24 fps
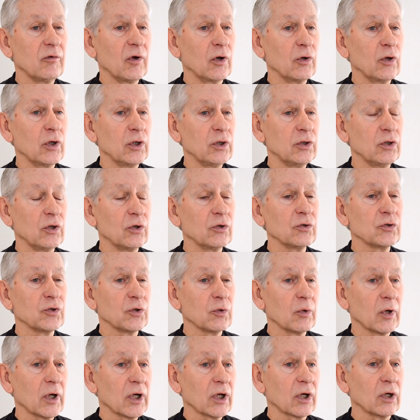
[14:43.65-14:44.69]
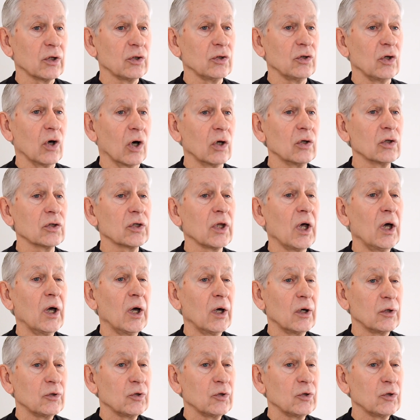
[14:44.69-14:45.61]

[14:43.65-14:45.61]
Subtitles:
very nurturing adult